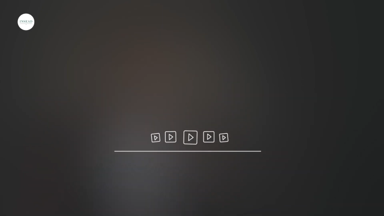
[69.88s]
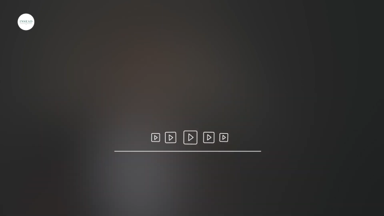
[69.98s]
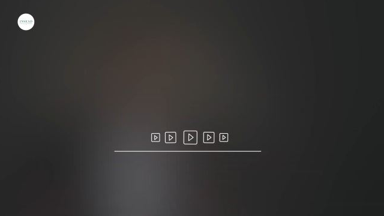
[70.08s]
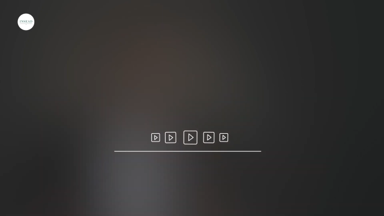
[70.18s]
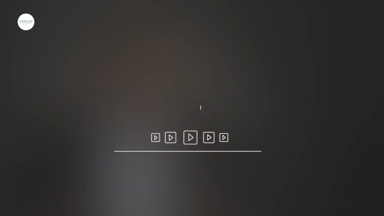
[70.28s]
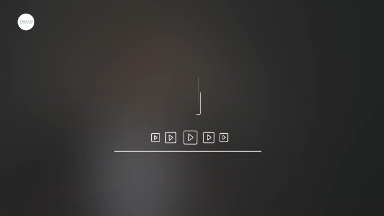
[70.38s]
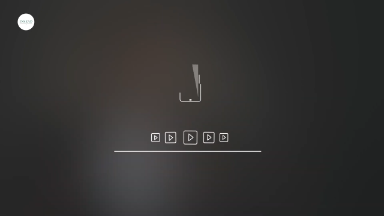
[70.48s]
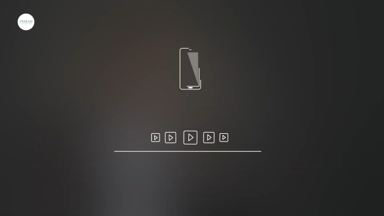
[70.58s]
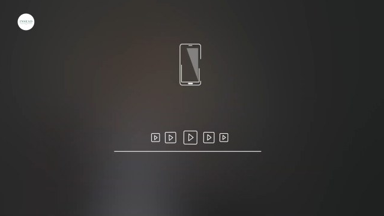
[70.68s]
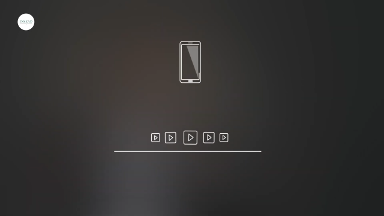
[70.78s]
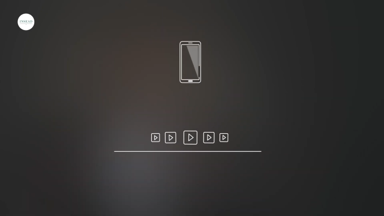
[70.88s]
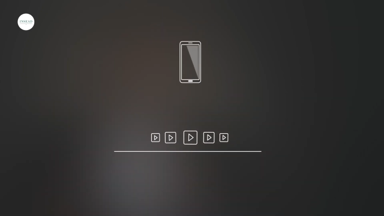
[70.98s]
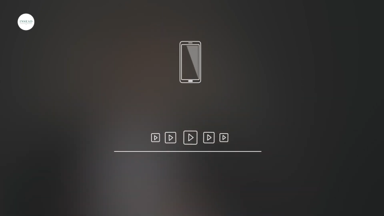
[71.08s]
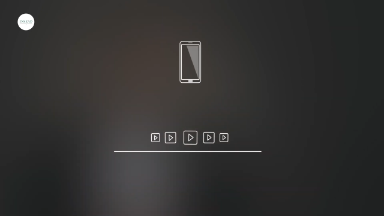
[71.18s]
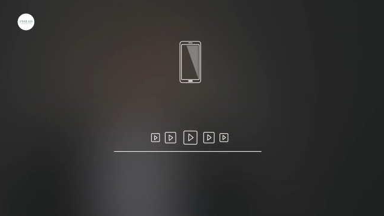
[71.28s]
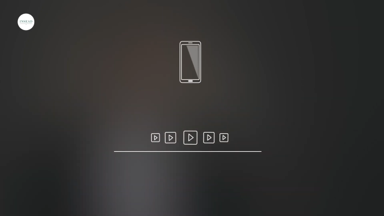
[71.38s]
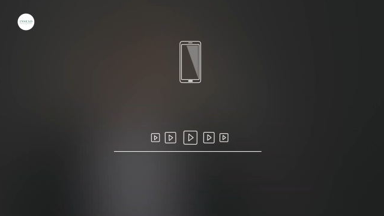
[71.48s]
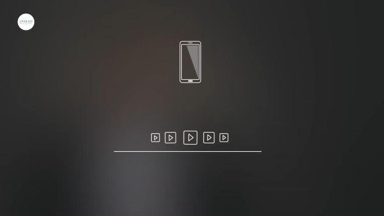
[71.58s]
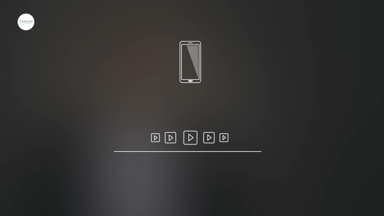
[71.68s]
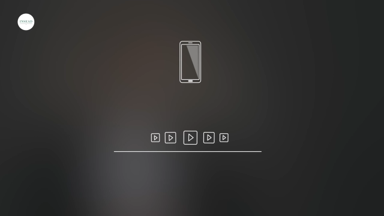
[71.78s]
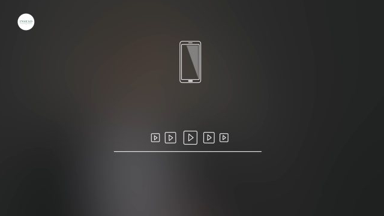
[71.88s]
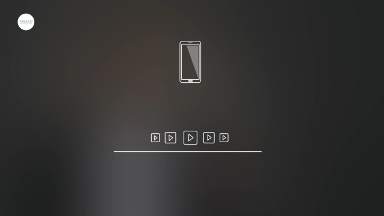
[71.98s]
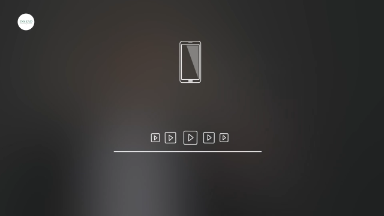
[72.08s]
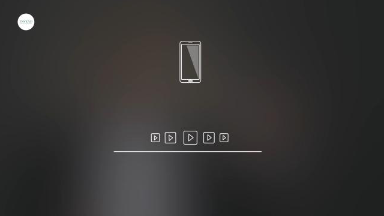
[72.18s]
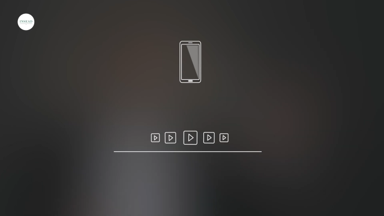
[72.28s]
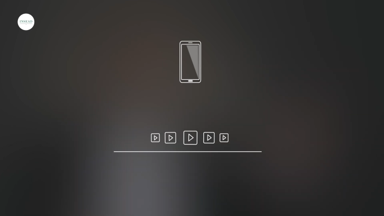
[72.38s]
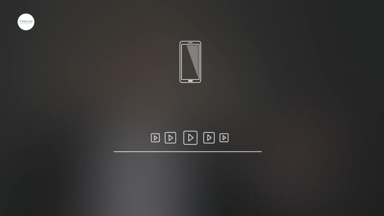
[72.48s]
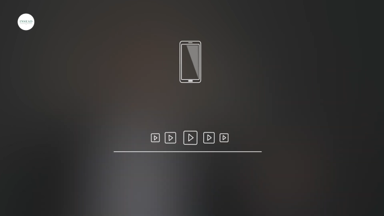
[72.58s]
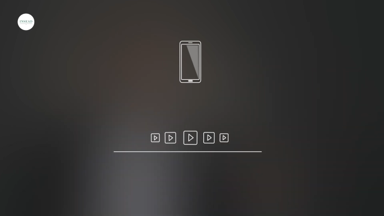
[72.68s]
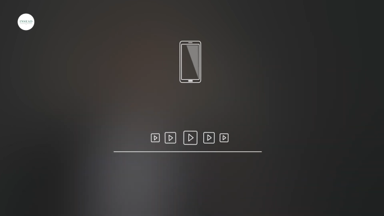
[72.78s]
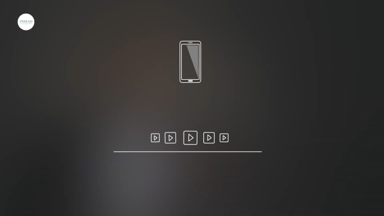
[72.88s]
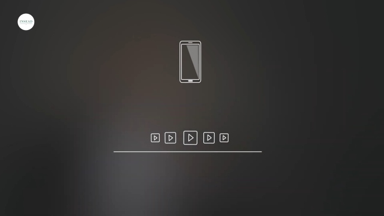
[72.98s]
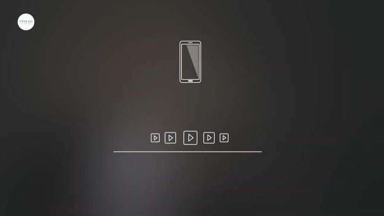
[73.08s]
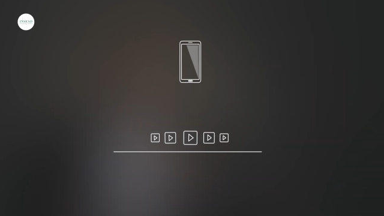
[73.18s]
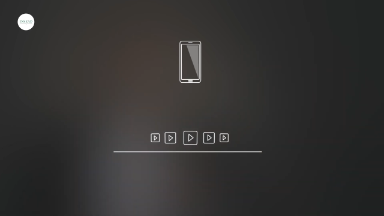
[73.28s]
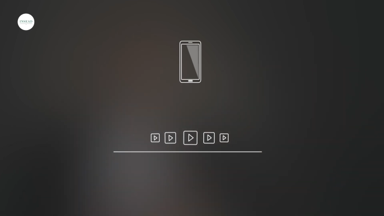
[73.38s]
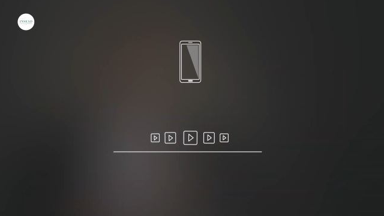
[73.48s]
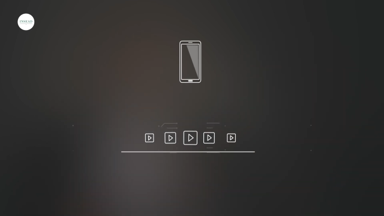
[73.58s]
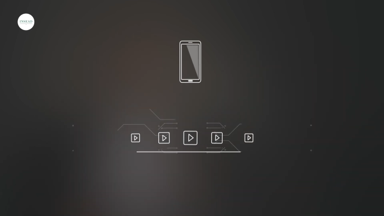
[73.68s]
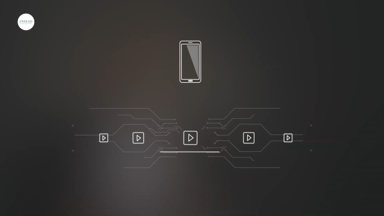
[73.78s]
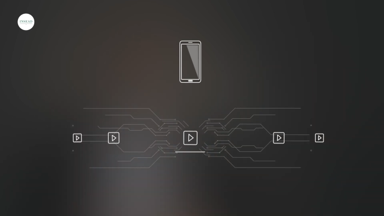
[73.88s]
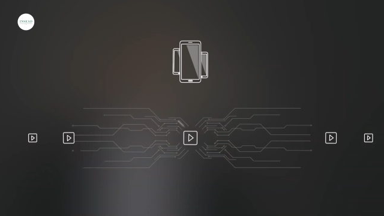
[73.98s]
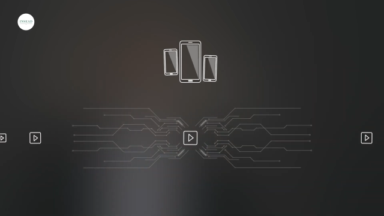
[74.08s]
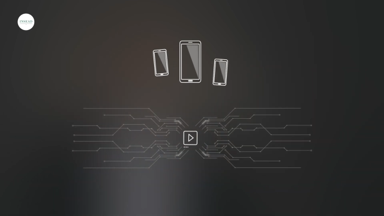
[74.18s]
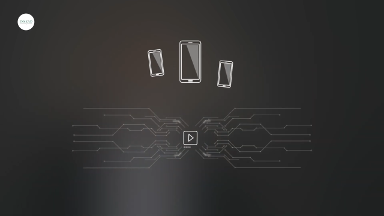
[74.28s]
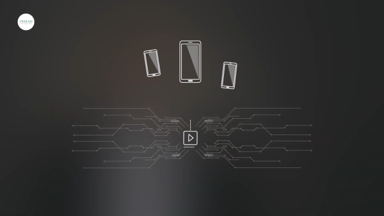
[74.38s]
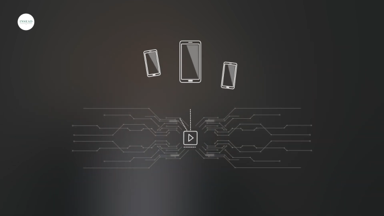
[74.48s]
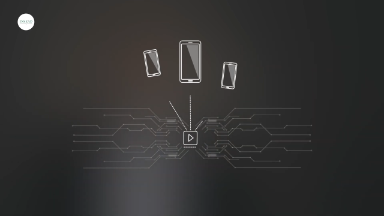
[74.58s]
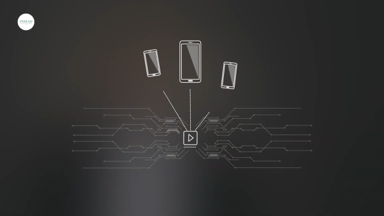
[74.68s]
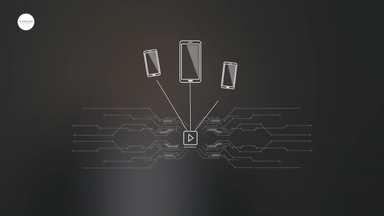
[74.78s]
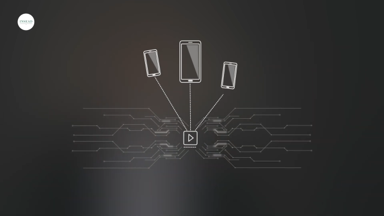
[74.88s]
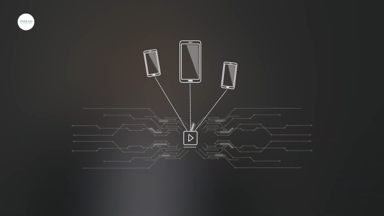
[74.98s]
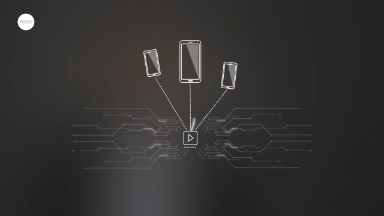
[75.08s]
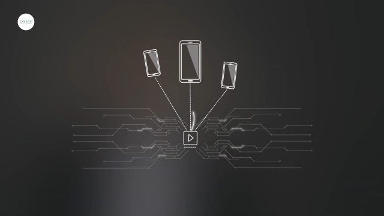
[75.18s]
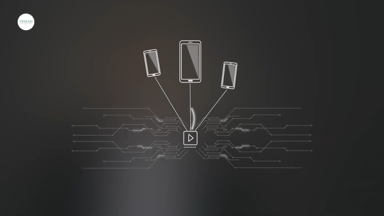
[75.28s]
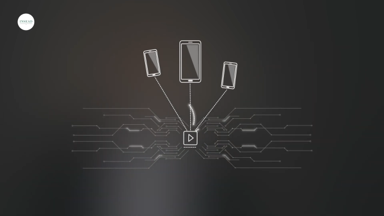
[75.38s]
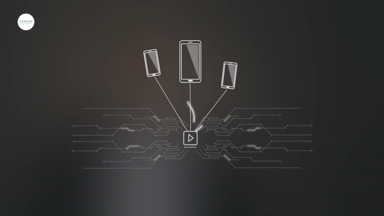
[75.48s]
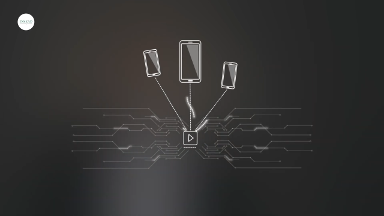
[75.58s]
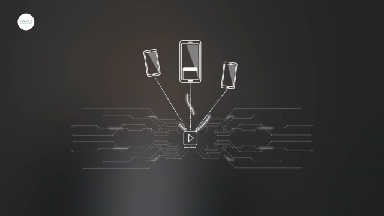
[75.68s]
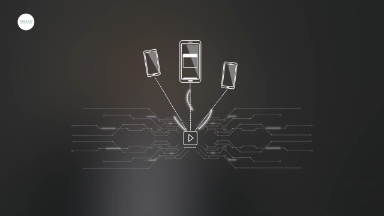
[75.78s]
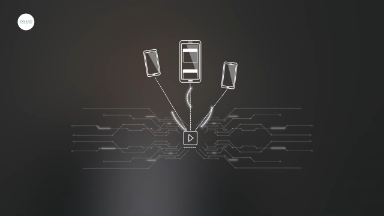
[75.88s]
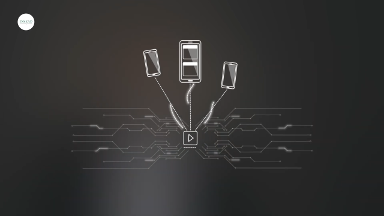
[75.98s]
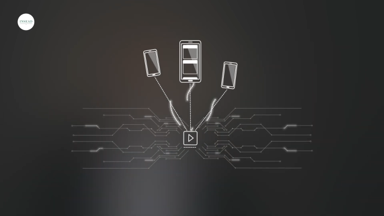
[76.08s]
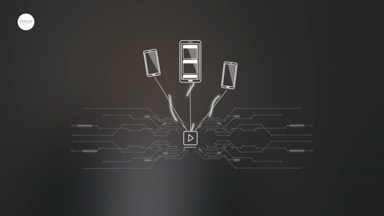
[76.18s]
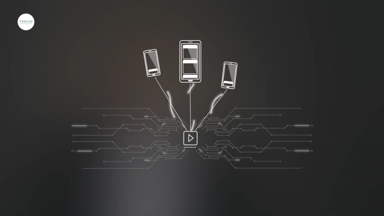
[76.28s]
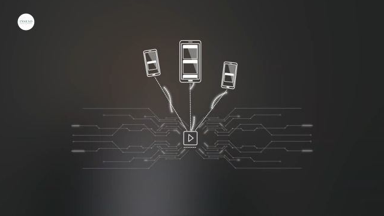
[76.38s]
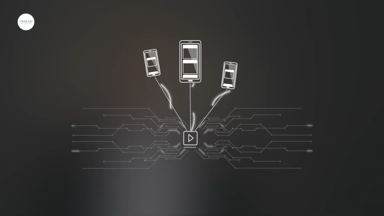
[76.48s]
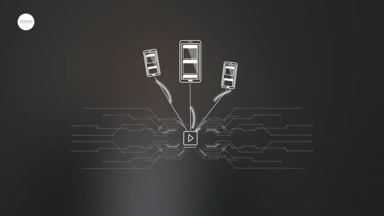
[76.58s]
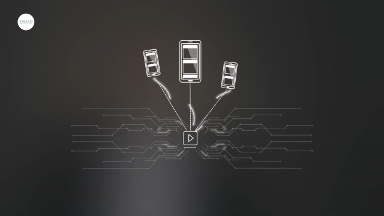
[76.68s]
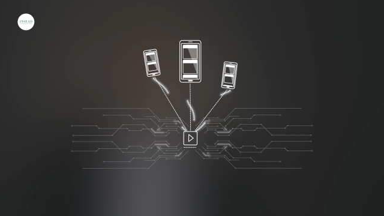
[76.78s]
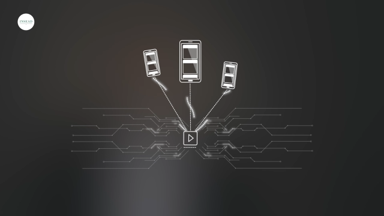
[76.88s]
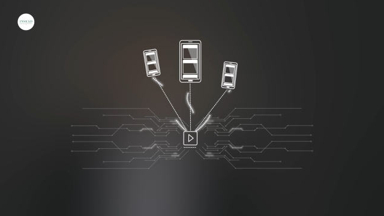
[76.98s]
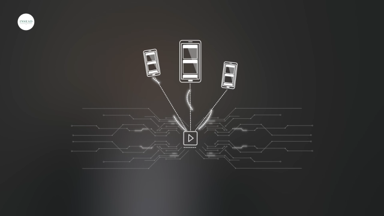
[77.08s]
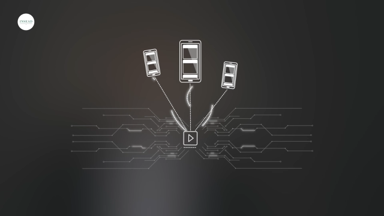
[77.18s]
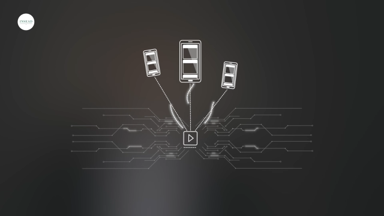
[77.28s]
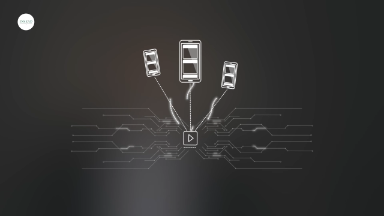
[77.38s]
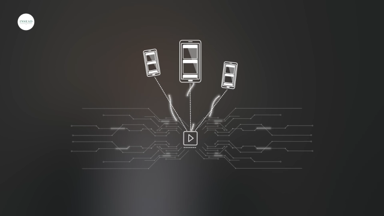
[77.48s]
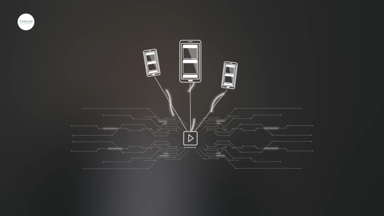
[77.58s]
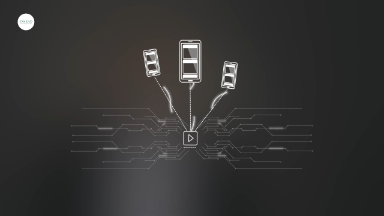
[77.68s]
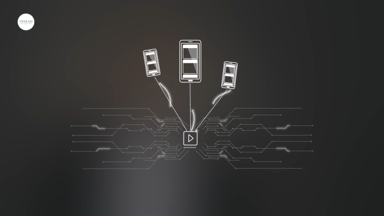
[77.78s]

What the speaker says: [unreadable: no face in view]